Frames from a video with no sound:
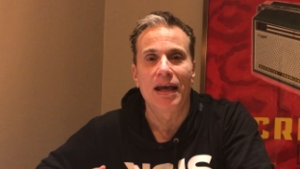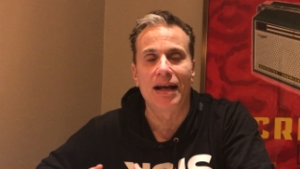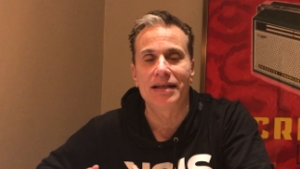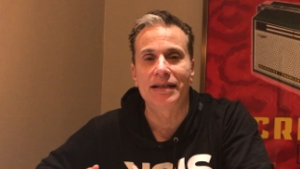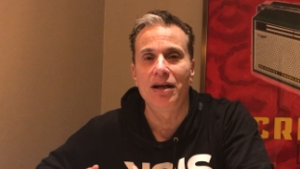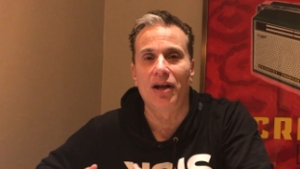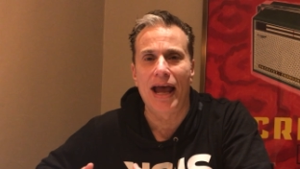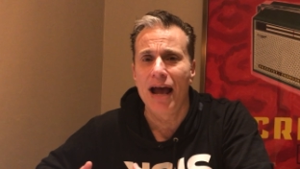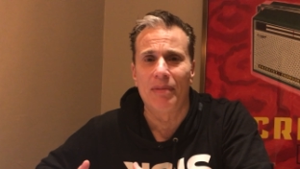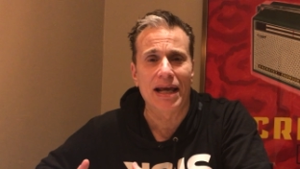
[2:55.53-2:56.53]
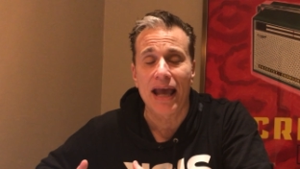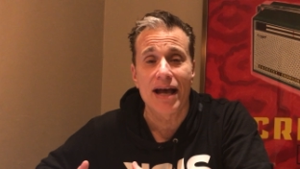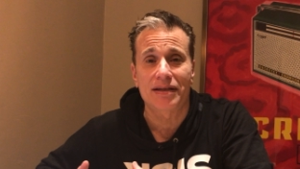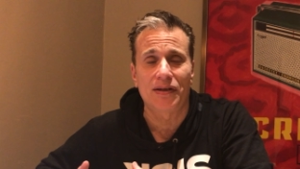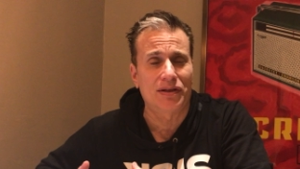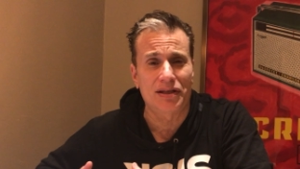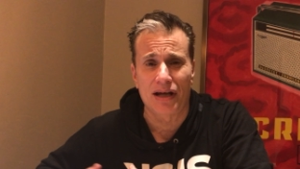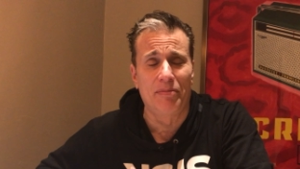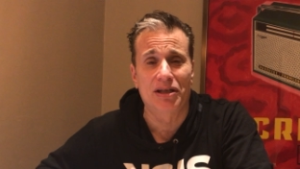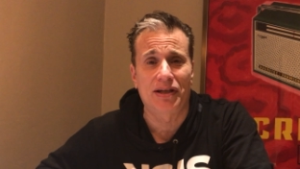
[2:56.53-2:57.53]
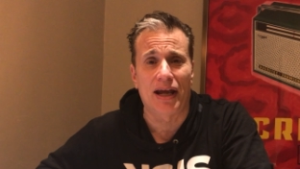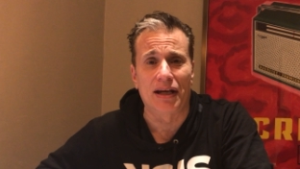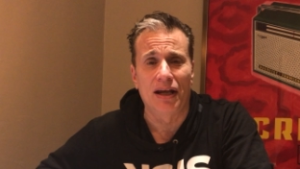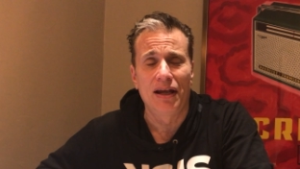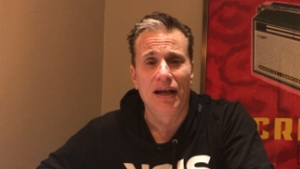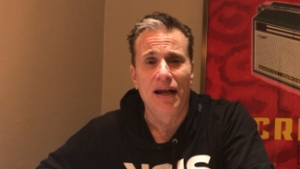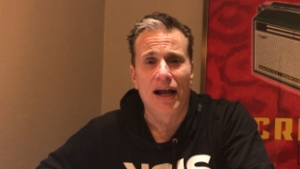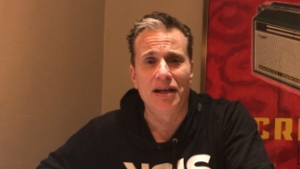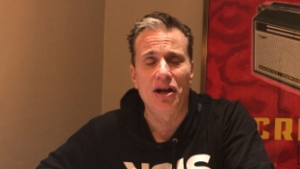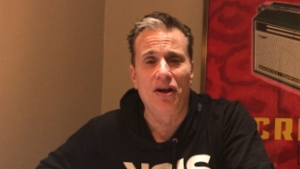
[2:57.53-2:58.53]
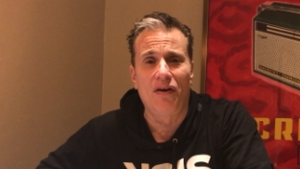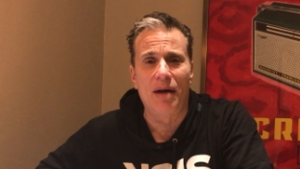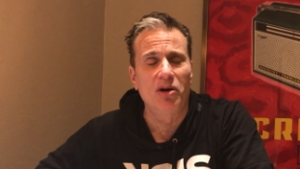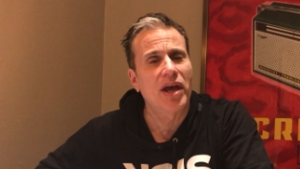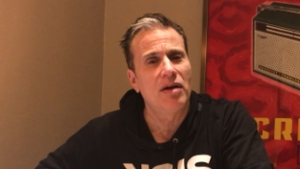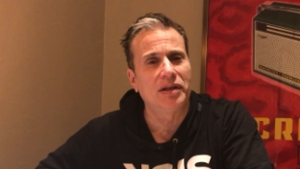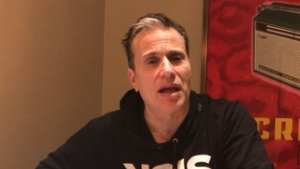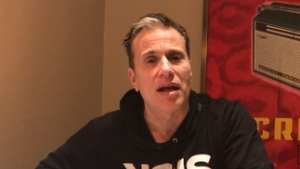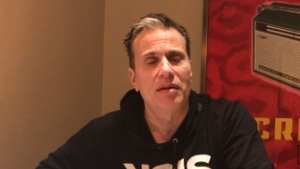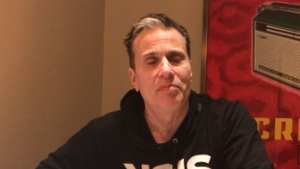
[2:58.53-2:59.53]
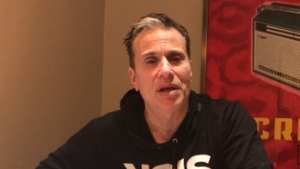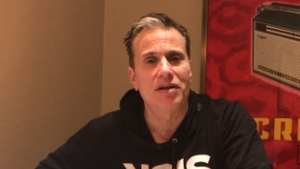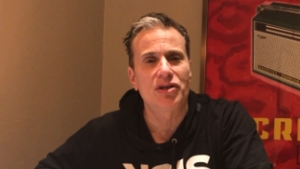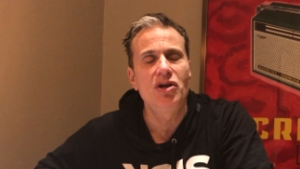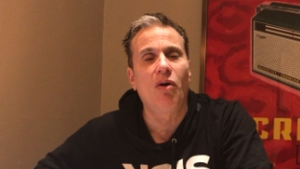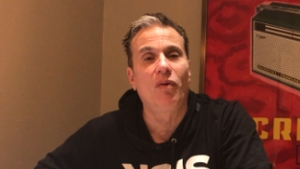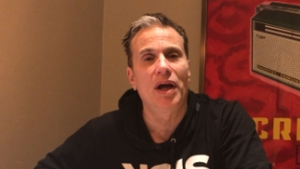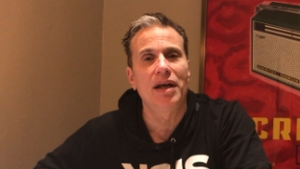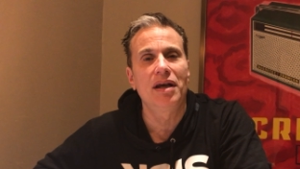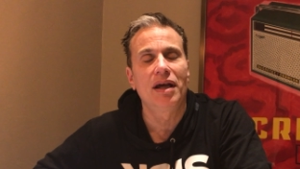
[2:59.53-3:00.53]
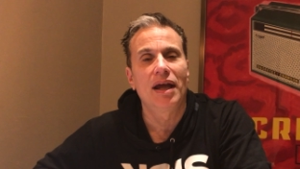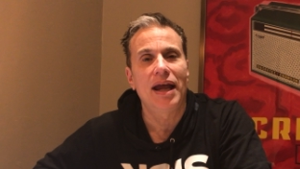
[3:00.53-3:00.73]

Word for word: And I still am, I guess, to some extent. And you know, I'm okay with that because no one